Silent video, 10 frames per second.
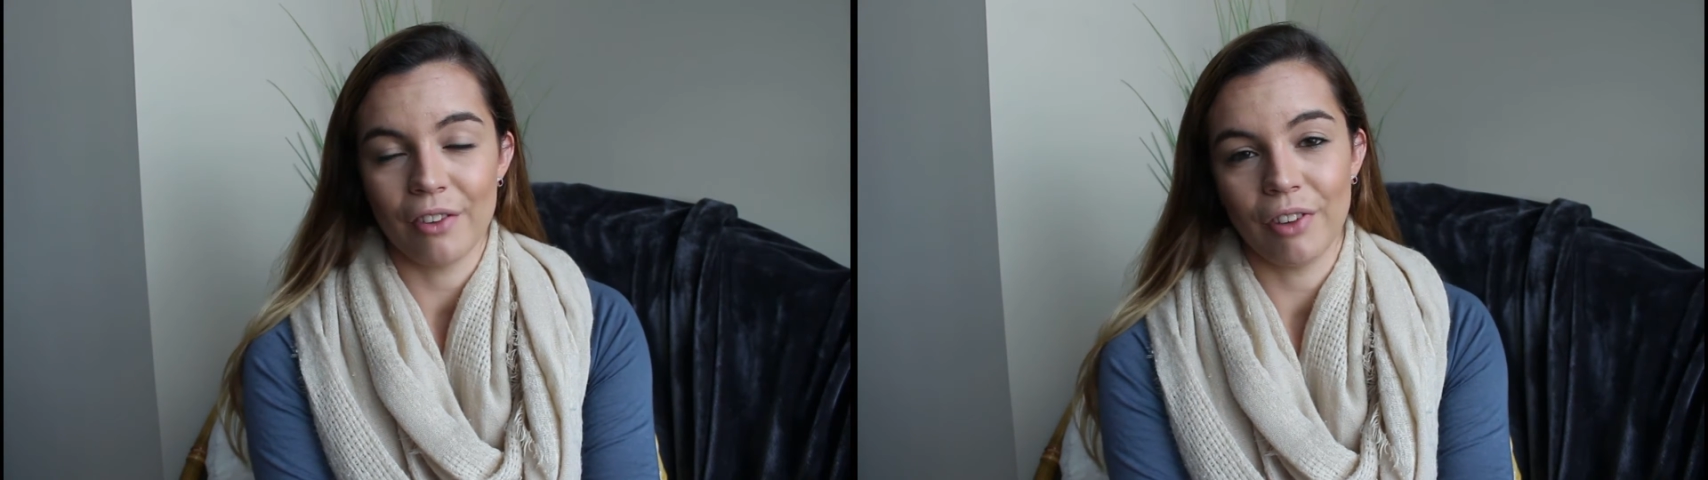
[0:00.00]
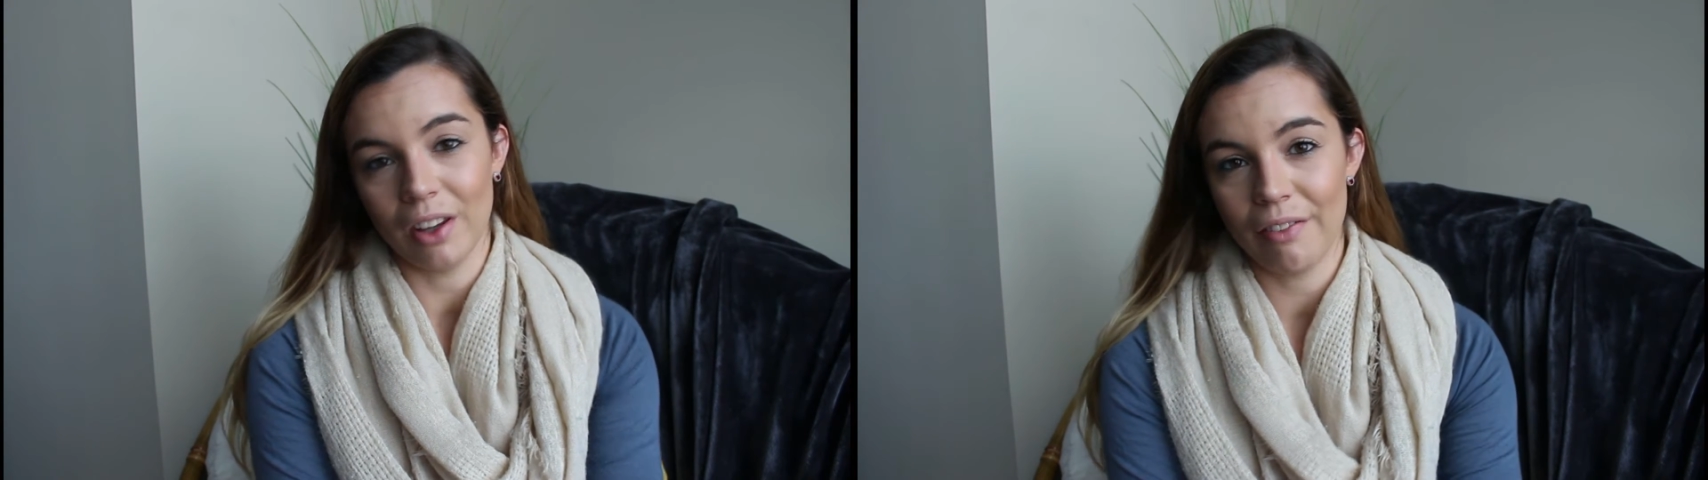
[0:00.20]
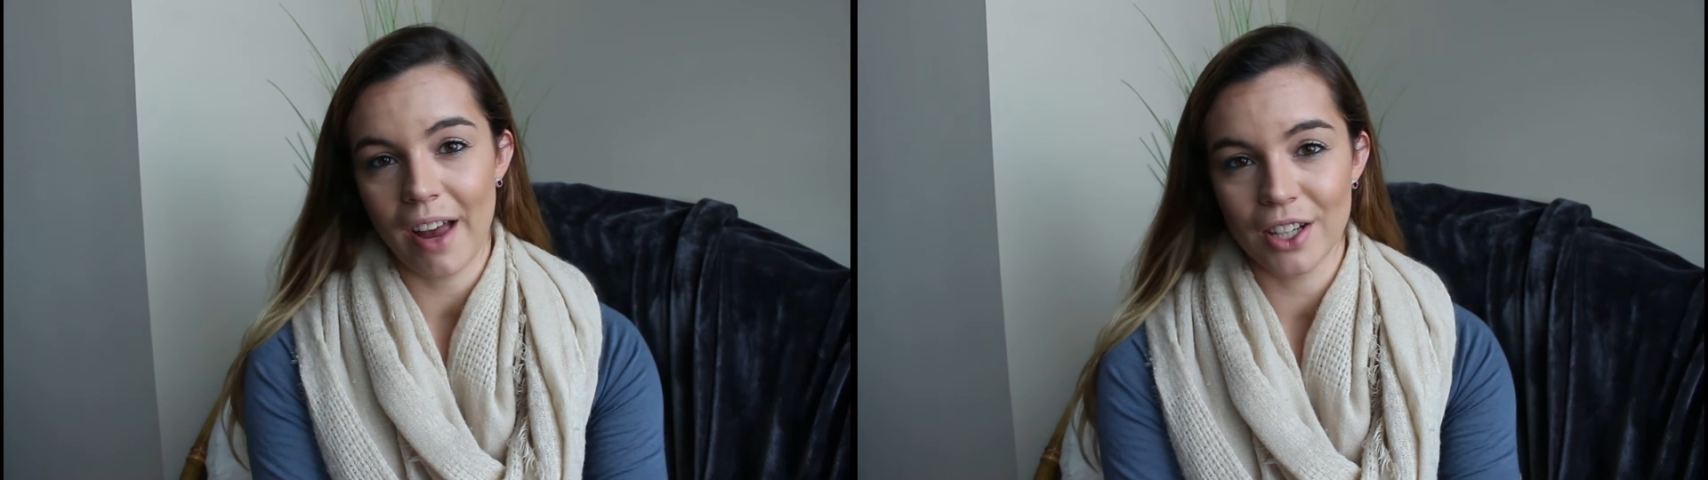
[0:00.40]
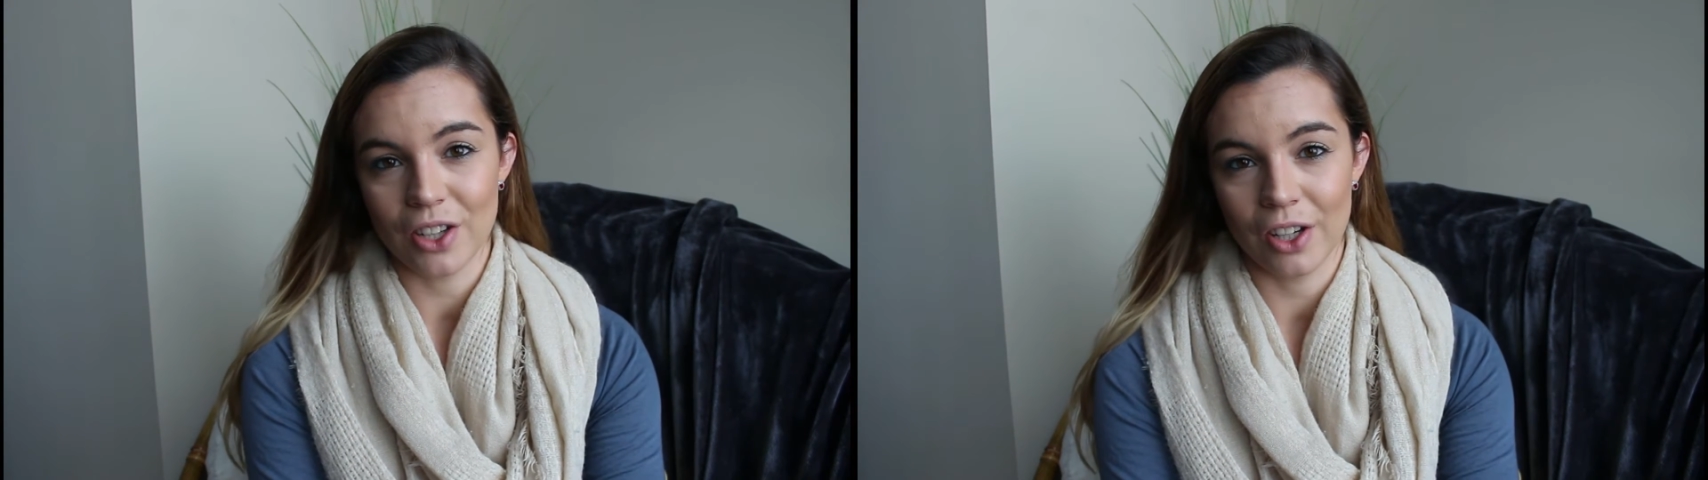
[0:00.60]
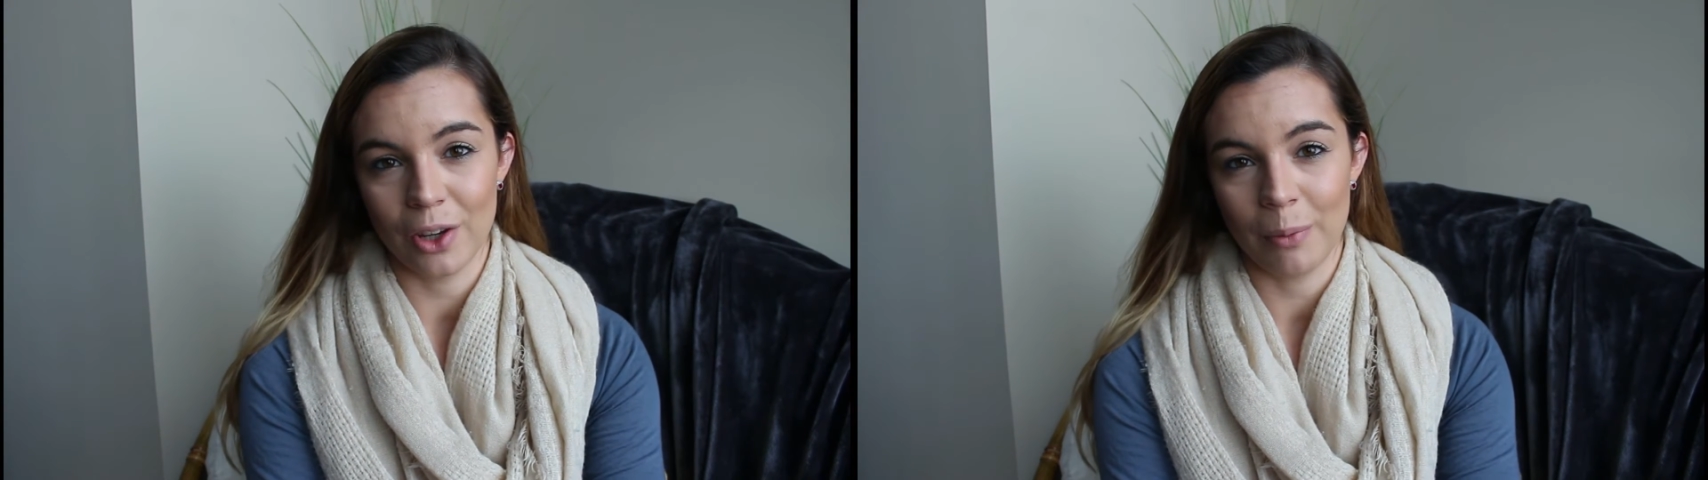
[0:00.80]
full effect
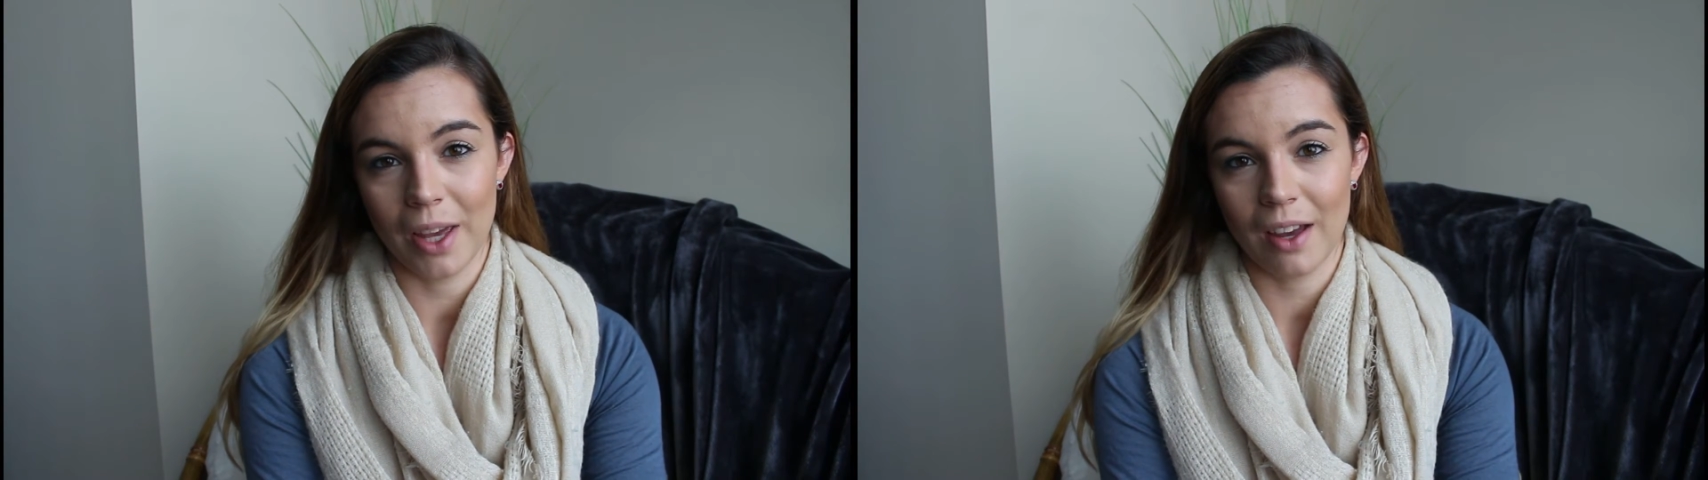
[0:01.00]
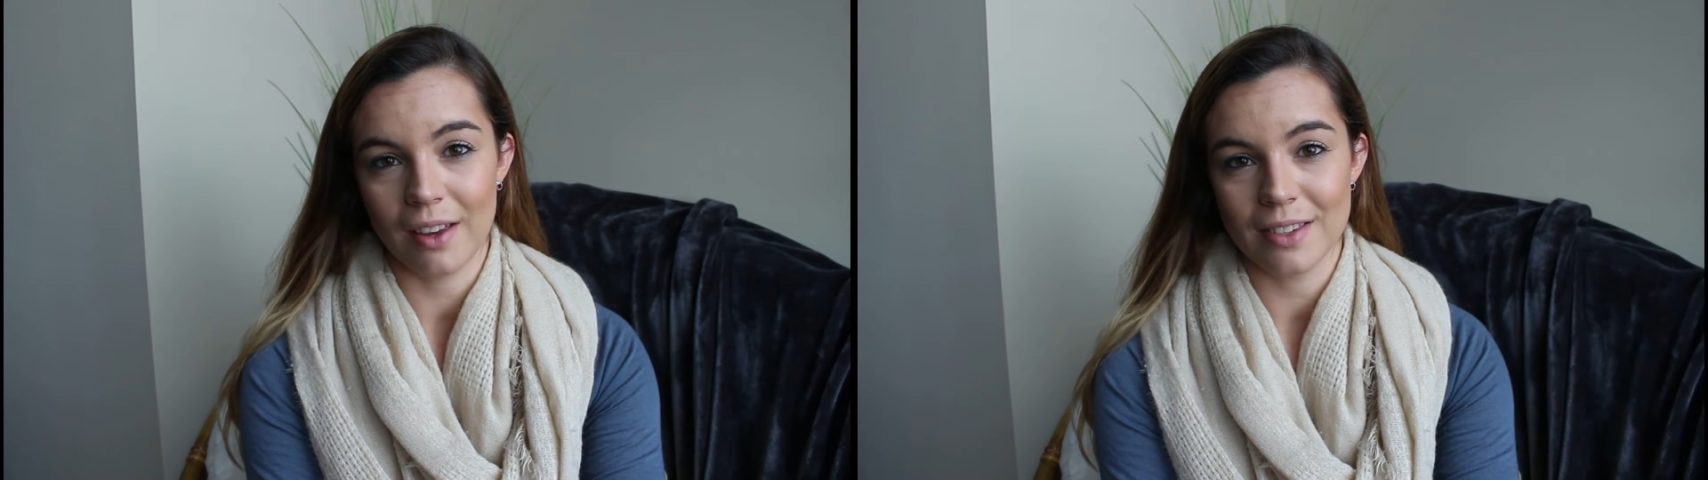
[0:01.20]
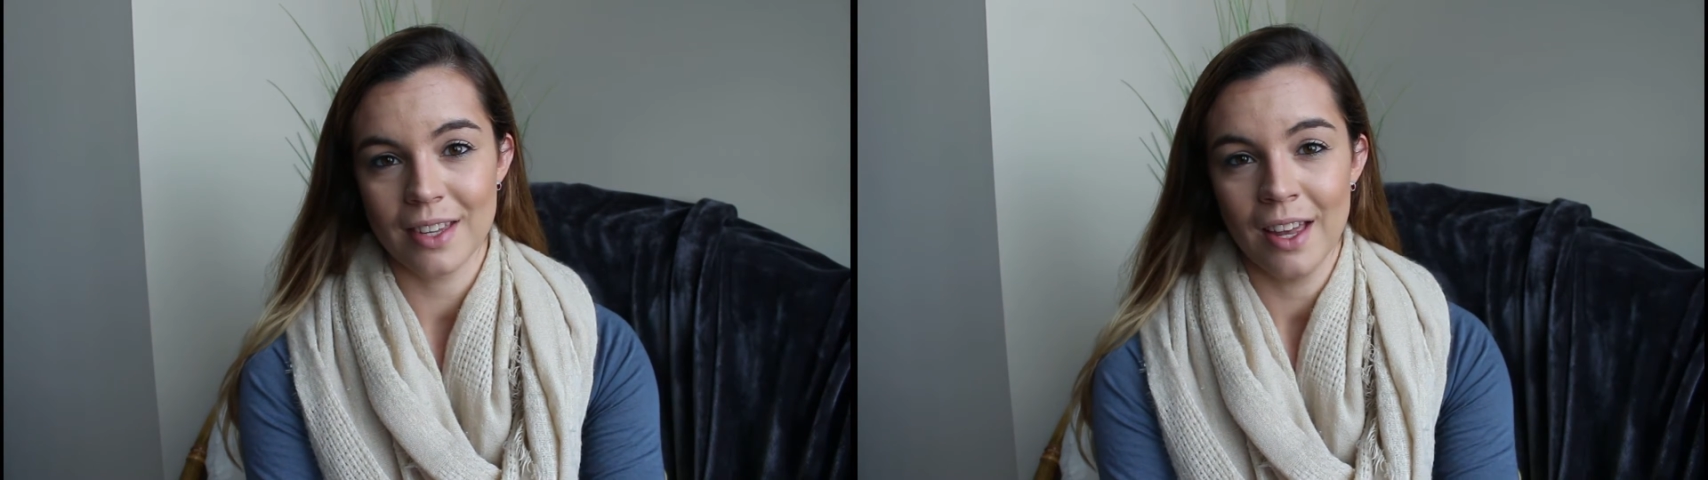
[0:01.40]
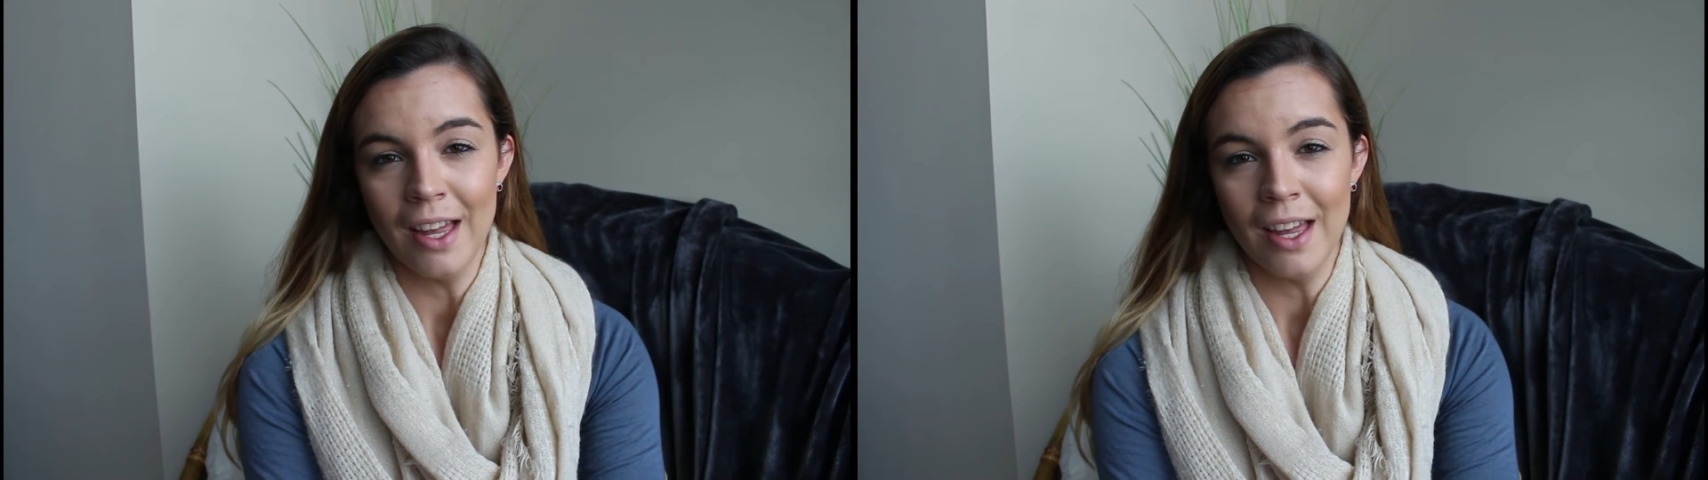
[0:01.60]
on you, because